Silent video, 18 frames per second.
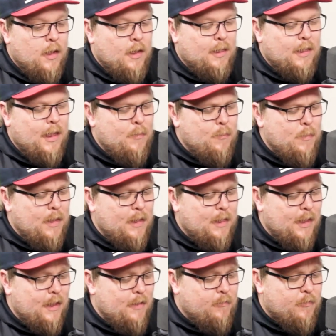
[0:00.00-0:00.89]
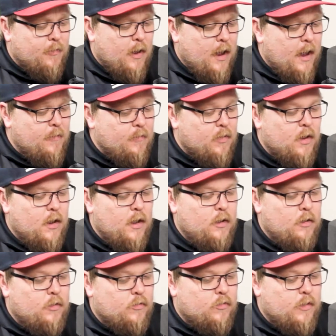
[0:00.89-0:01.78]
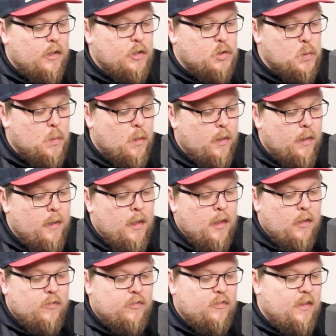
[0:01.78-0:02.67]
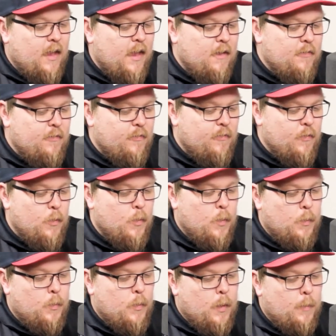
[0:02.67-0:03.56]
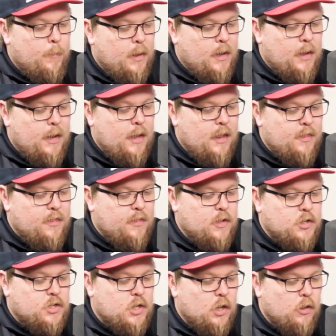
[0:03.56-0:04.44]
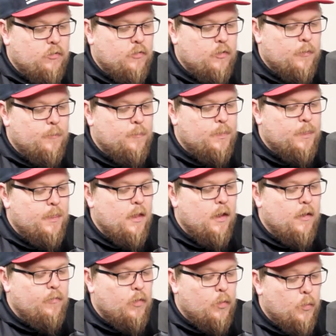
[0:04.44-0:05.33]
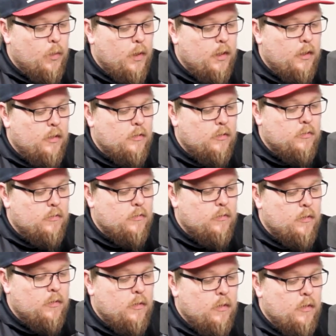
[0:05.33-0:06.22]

Let me live forever in your sanctuary, safe beneath the shelter of your wings.